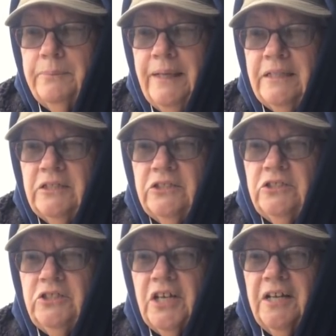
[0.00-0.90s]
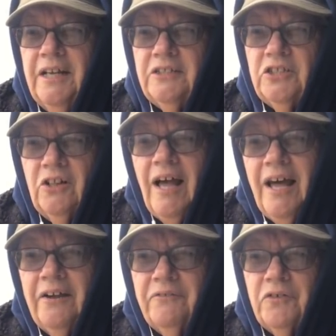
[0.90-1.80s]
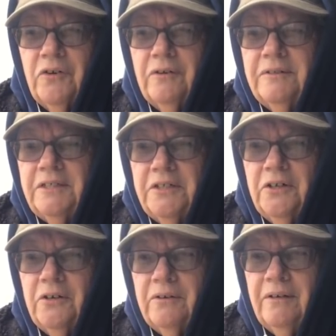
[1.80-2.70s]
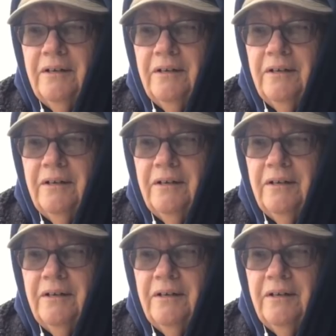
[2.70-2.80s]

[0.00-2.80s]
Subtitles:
make this chicken enchilada for dinner.